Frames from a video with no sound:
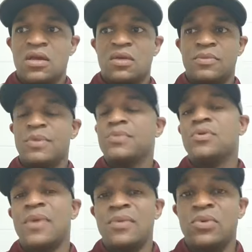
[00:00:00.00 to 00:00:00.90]
um, the people
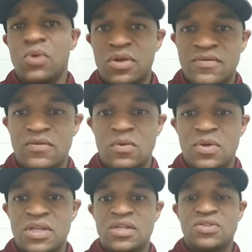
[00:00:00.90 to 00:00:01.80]
you might be working for
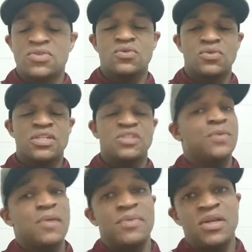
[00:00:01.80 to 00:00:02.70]
one day, the schools that
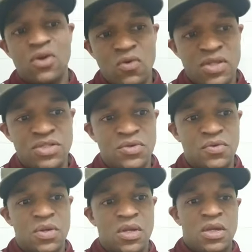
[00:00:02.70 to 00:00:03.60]
you might be going
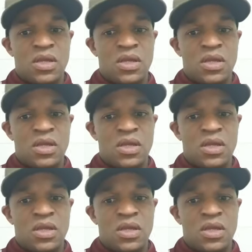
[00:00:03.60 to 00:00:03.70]
to,